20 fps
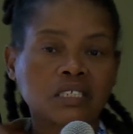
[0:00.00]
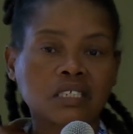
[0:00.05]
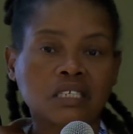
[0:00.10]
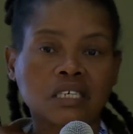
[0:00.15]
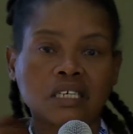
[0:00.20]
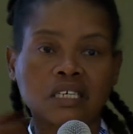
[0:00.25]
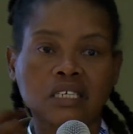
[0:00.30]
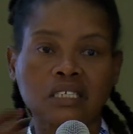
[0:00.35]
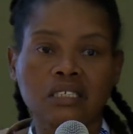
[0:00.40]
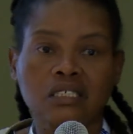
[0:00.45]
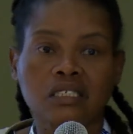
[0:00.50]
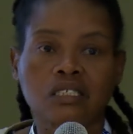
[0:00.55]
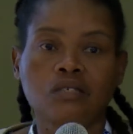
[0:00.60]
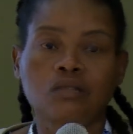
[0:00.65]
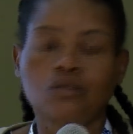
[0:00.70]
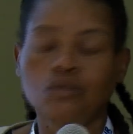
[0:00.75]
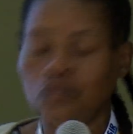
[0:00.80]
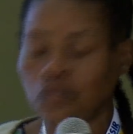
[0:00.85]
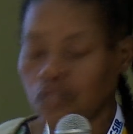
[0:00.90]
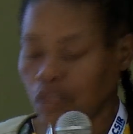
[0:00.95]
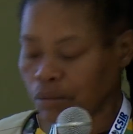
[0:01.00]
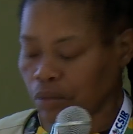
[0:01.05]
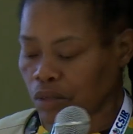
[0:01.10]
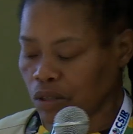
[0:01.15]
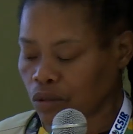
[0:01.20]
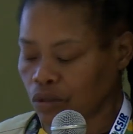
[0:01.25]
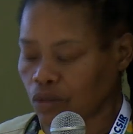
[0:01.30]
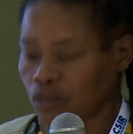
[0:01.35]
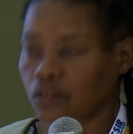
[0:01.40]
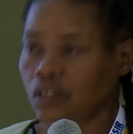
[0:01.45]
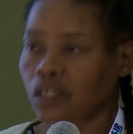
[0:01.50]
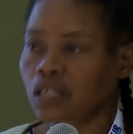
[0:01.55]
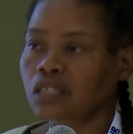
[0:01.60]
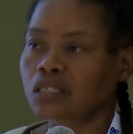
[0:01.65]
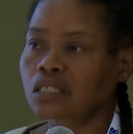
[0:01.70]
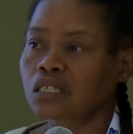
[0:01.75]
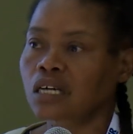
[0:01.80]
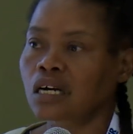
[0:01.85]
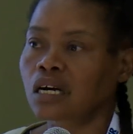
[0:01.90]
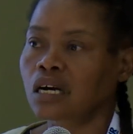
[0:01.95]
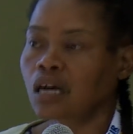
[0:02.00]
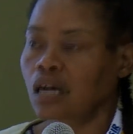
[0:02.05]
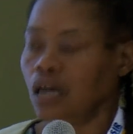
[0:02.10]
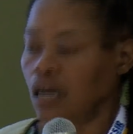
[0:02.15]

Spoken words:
generates huge amounts of data,